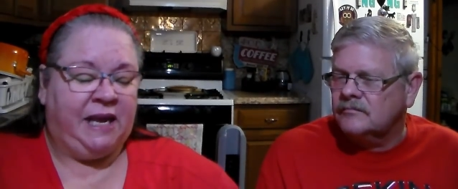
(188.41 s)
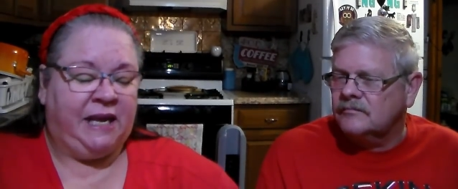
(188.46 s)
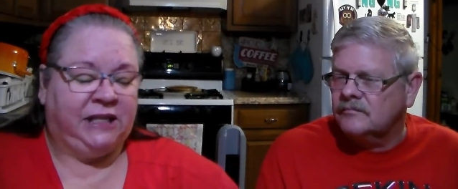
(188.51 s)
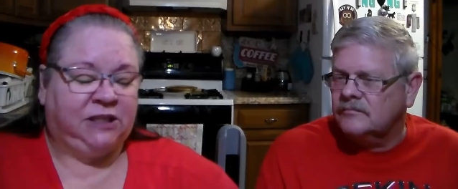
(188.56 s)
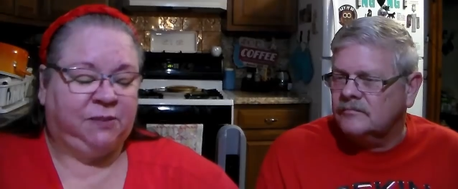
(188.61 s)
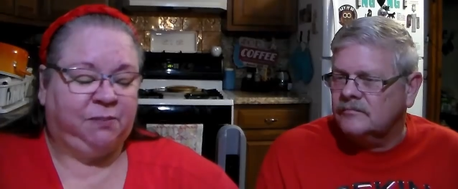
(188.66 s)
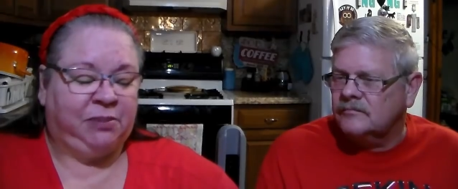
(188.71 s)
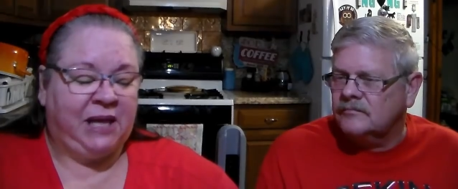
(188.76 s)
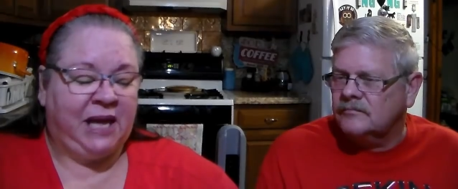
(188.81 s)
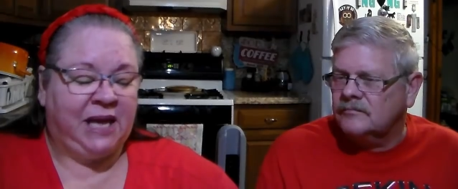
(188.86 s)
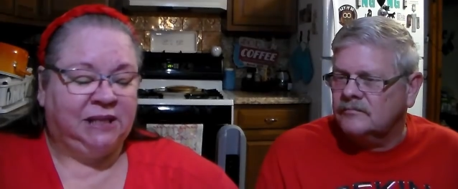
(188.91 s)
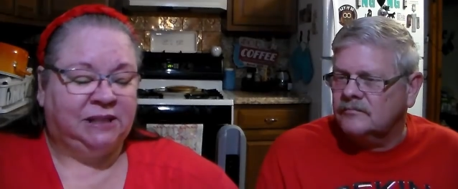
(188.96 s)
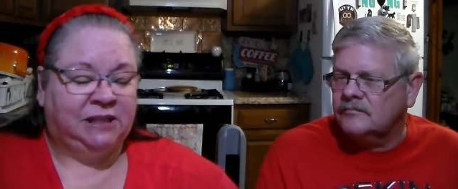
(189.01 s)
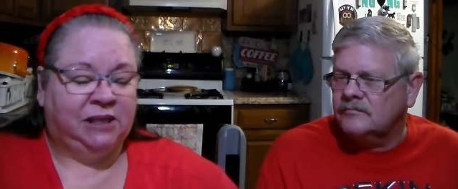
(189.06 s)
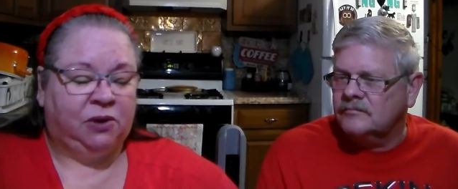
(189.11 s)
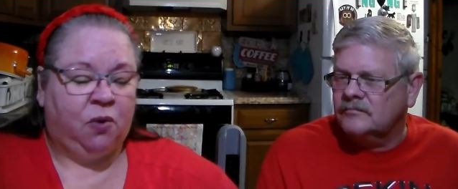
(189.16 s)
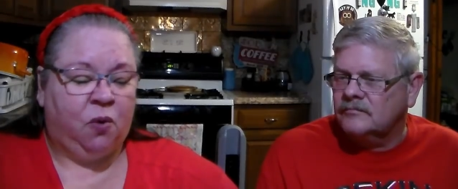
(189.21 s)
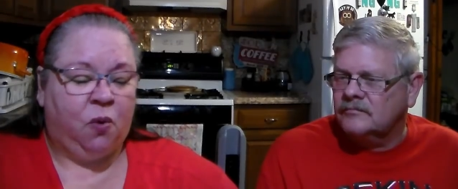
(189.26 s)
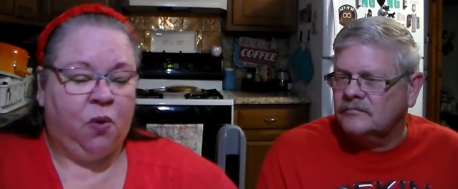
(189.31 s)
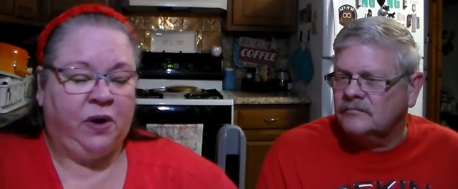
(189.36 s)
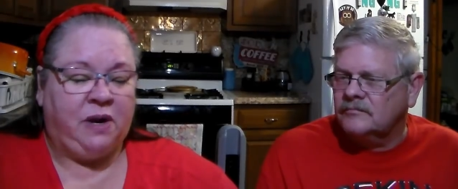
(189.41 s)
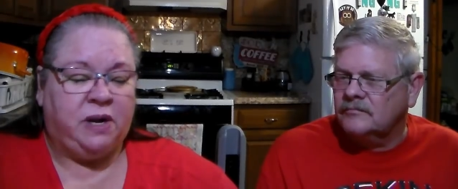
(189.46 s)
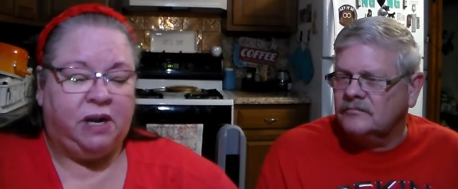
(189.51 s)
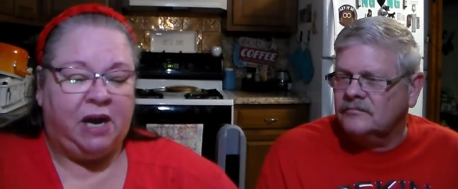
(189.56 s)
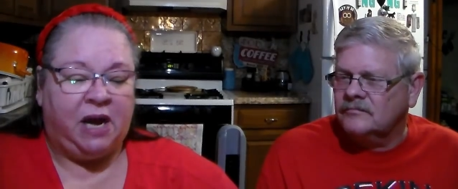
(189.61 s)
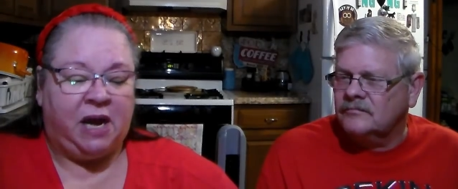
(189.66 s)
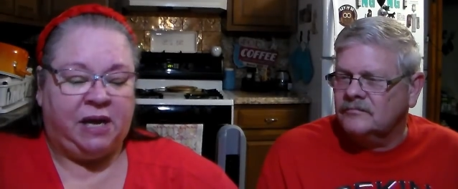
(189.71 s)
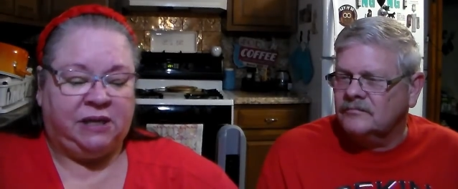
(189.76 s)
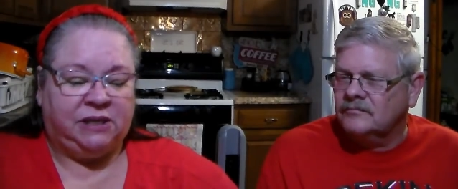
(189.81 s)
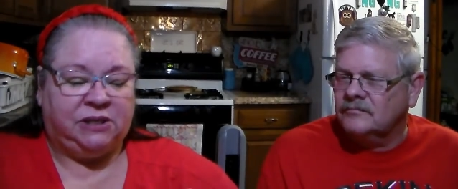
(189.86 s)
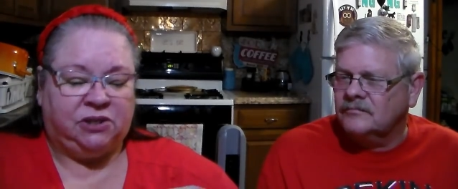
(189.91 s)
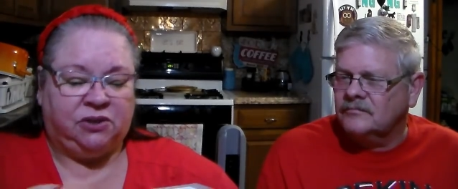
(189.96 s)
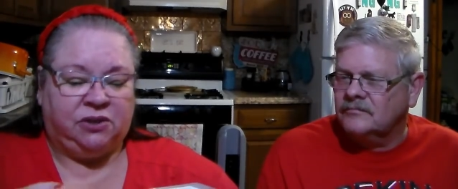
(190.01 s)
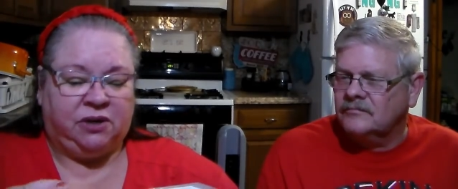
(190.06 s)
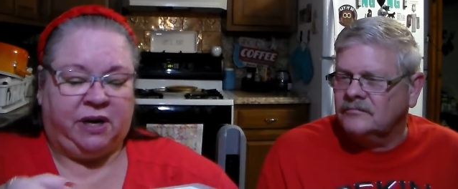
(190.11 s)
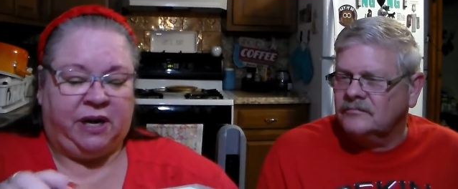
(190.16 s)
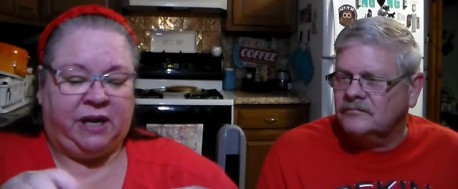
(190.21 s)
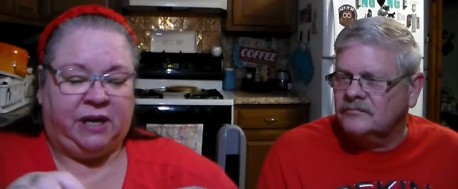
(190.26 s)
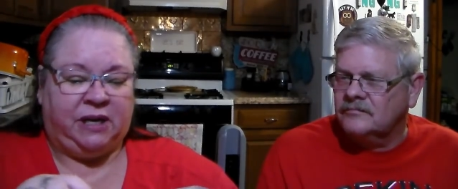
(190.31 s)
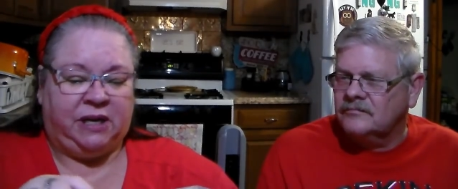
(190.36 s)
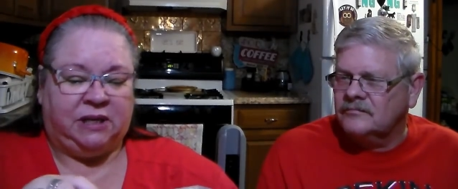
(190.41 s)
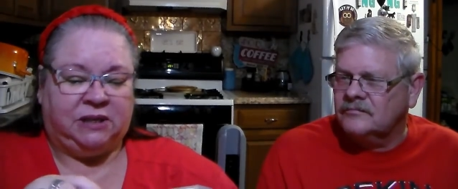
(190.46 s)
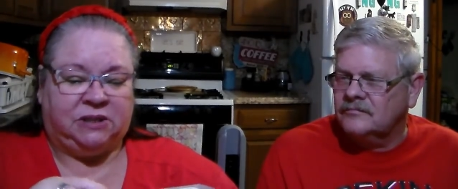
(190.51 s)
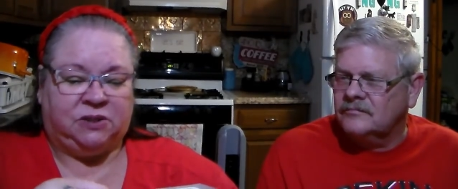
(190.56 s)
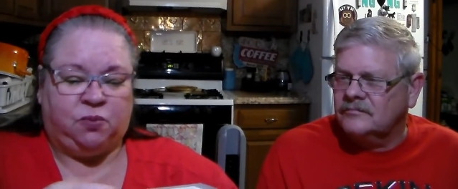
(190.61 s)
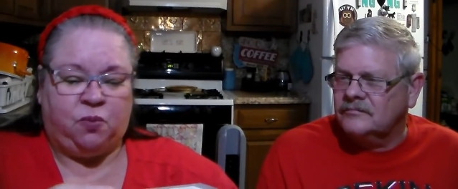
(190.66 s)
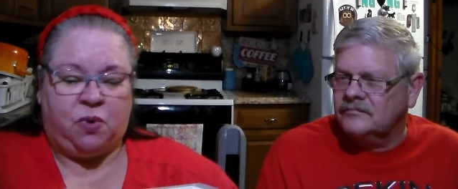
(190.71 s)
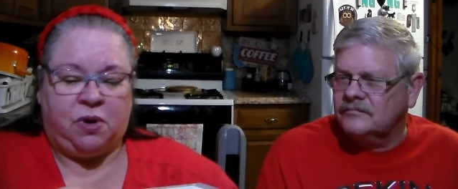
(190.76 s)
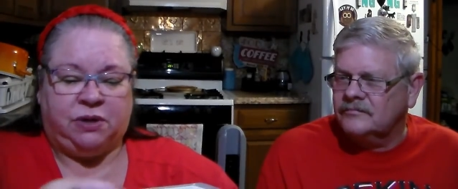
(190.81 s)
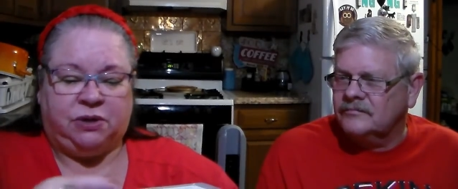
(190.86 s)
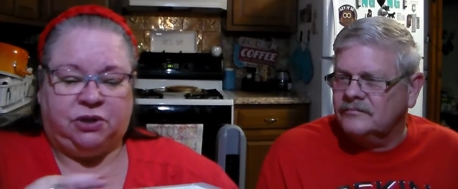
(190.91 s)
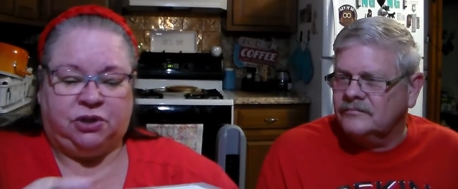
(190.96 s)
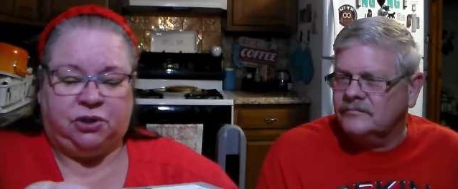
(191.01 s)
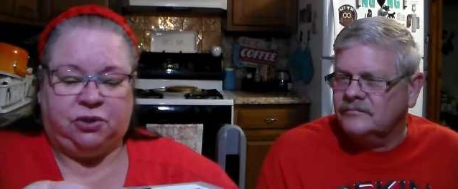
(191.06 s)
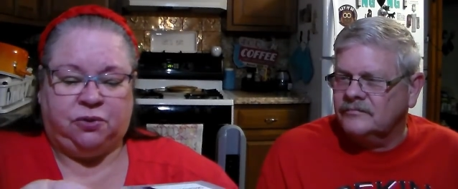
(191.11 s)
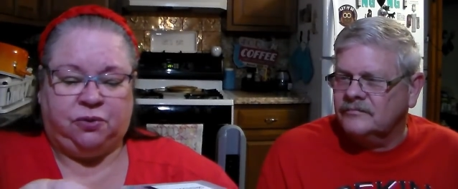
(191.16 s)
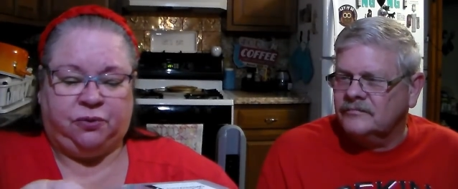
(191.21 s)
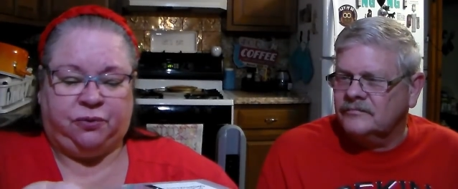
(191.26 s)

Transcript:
Speaker 1: It's plastic organizer, and it's 4